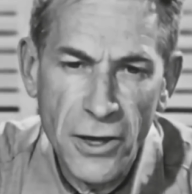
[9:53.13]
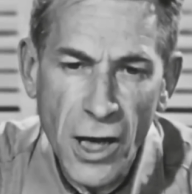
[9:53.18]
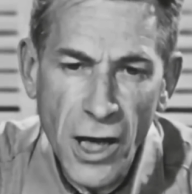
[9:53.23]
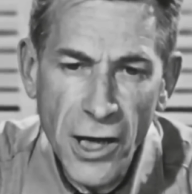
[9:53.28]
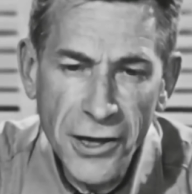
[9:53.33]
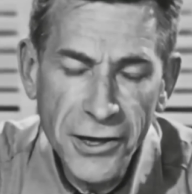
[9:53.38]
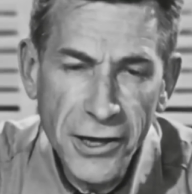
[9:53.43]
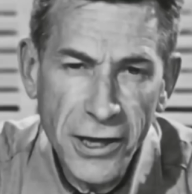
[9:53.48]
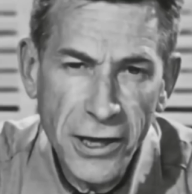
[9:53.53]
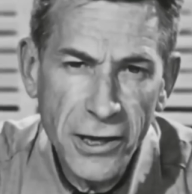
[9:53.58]

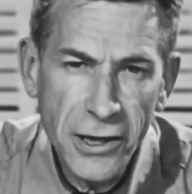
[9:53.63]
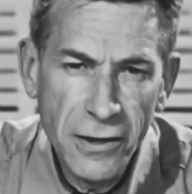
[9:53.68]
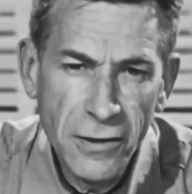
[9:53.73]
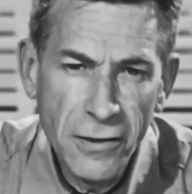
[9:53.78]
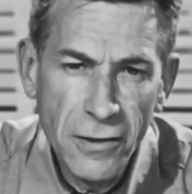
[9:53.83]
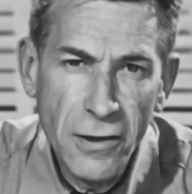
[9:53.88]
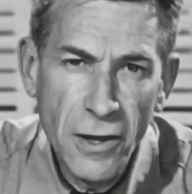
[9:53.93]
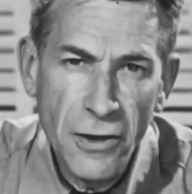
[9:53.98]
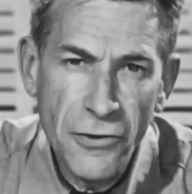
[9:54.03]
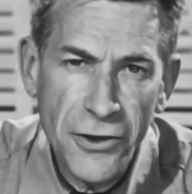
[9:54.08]
the
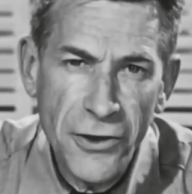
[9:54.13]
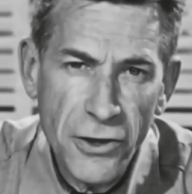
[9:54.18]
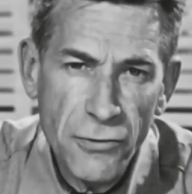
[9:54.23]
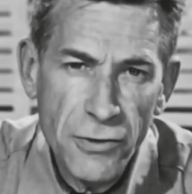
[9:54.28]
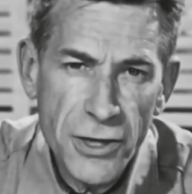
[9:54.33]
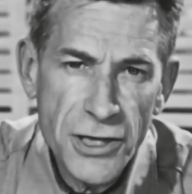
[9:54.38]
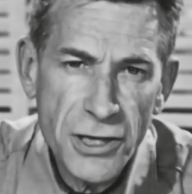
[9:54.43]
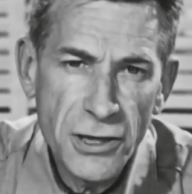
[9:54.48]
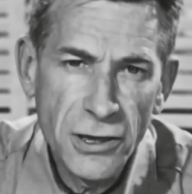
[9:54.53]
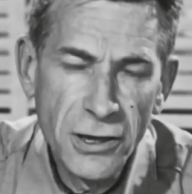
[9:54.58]
idea
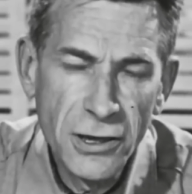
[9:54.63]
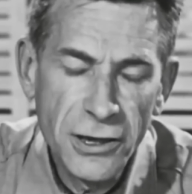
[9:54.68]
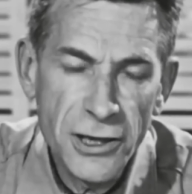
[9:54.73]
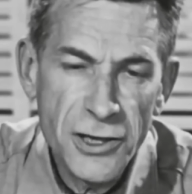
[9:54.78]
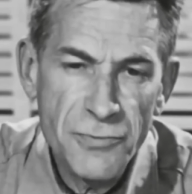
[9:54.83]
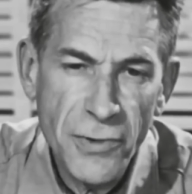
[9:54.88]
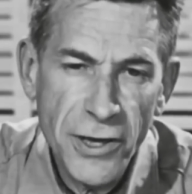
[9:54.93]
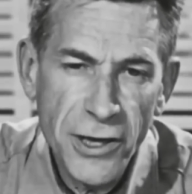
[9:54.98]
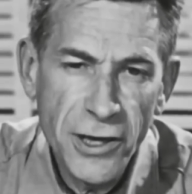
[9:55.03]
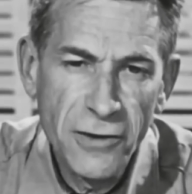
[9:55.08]
that a
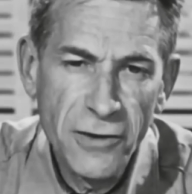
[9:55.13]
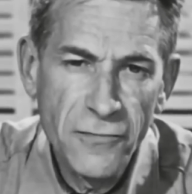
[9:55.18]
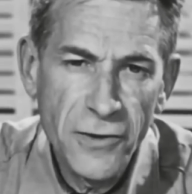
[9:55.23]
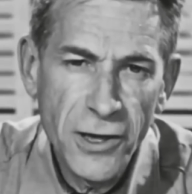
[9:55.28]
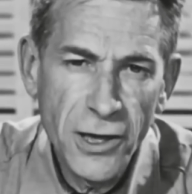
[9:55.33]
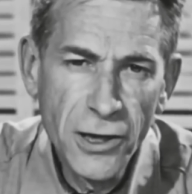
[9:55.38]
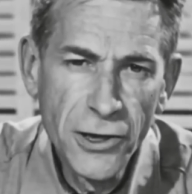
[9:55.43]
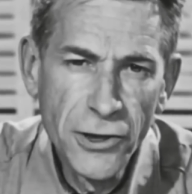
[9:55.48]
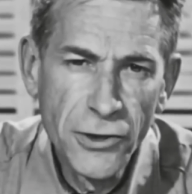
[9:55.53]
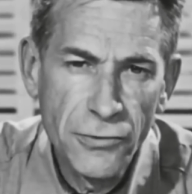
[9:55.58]
crystal is made
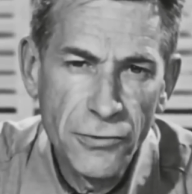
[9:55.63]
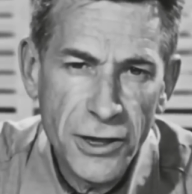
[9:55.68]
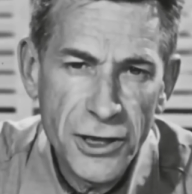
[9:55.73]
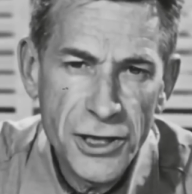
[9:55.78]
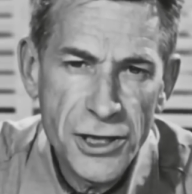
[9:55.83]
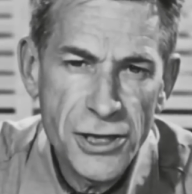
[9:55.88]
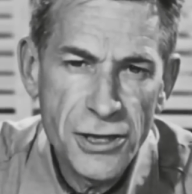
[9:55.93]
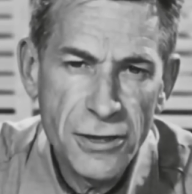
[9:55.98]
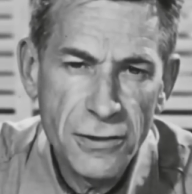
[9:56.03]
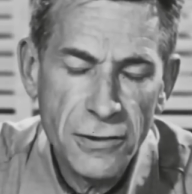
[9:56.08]
of little
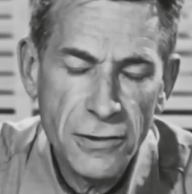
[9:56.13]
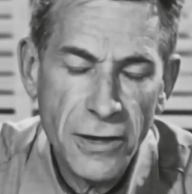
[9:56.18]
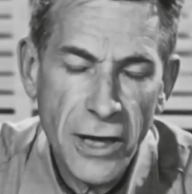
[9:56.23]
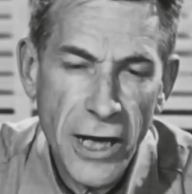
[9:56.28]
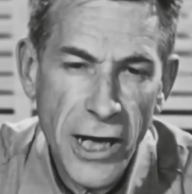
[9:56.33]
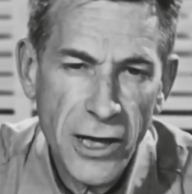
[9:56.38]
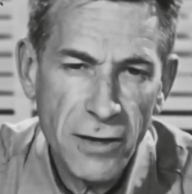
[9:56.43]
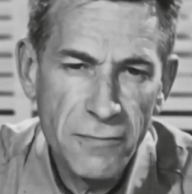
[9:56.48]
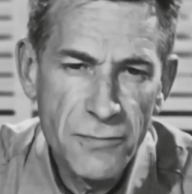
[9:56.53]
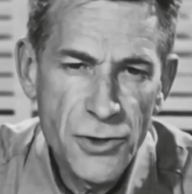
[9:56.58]
units,
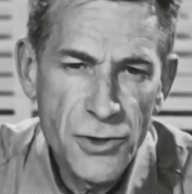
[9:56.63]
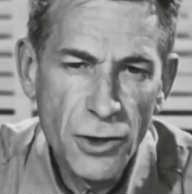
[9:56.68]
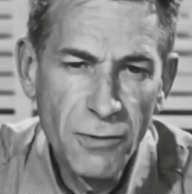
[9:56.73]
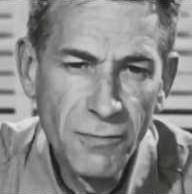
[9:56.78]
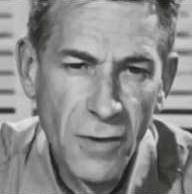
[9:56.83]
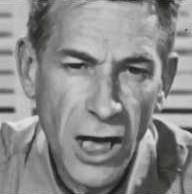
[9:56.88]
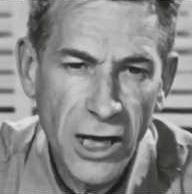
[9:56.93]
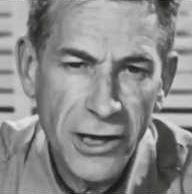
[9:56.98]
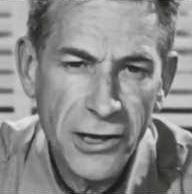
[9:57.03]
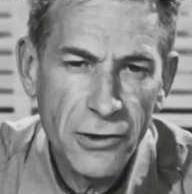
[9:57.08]

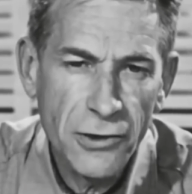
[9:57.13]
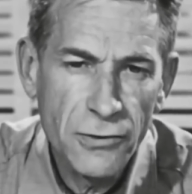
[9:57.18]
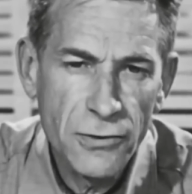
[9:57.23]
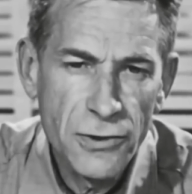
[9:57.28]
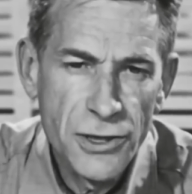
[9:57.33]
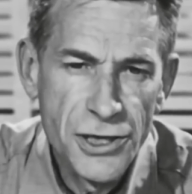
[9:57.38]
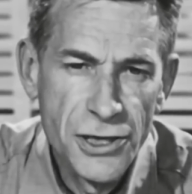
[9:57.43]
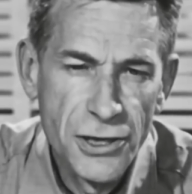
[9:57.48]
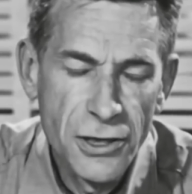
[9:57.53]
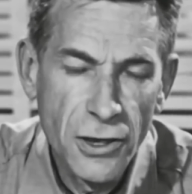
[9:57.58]
atoms or
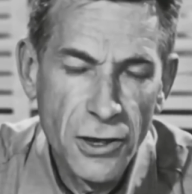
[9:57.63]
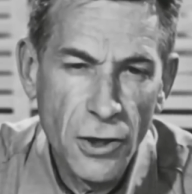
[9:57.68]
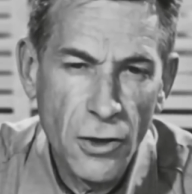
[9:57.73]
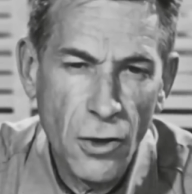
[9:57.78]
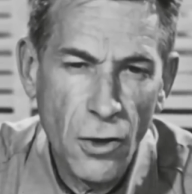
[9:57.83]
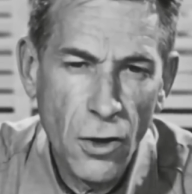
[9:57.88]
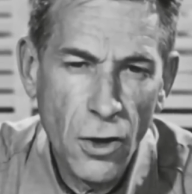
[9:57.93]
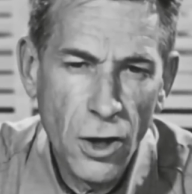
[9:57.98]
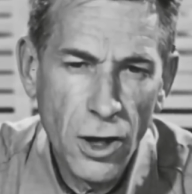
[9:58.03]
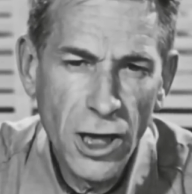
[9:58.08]
molecules,
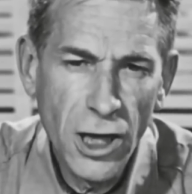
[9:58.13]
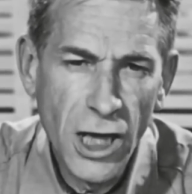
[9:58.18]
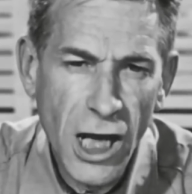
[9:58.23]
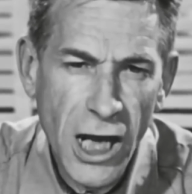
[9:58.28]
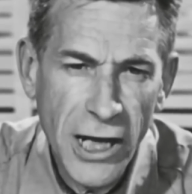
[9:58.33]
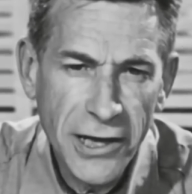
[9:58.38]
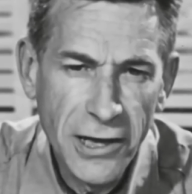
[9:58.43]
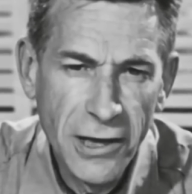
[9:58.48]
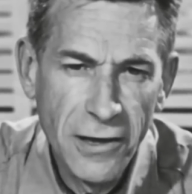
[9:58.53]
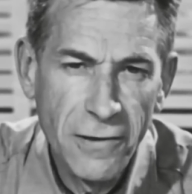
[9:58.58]

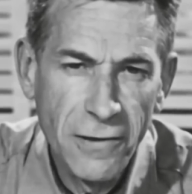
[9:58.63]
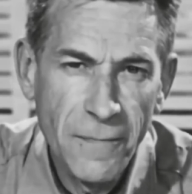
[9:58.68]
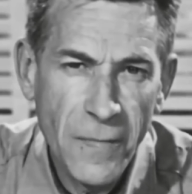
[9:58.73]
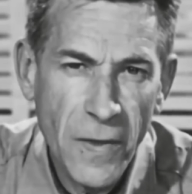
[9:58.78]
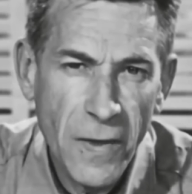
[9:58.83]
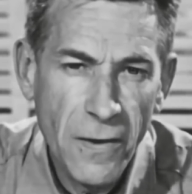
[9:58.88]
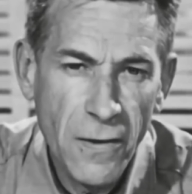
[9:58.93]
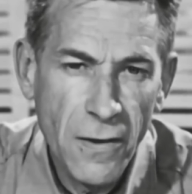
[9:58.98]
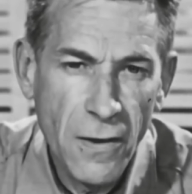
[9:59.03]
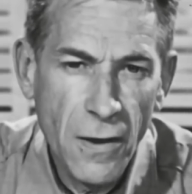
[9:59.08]
all alike,
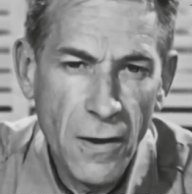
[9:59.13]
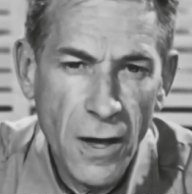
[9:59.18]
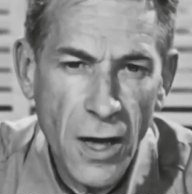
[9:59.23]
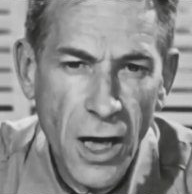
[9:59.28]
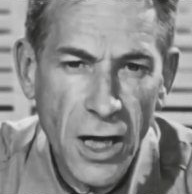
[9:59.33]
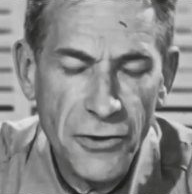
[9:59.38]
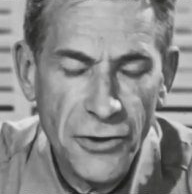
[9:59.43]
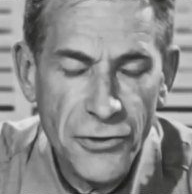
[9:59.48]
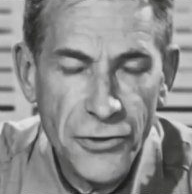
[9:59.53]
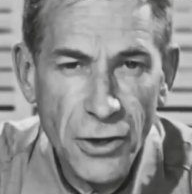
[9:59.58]

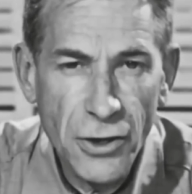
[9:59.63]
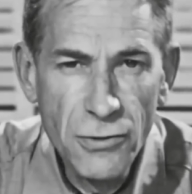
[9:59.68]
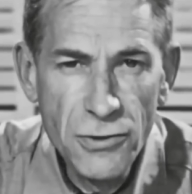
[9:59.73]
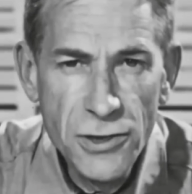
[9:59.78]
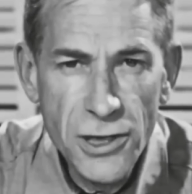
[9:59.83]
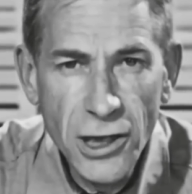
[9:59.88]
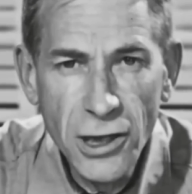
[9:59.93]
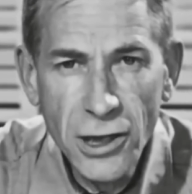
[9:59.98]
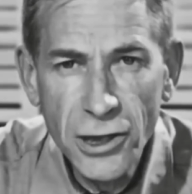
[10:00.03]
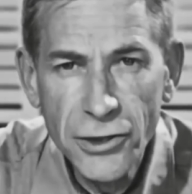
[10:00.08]
and that
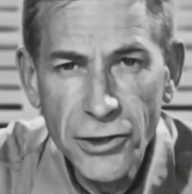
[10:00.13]
those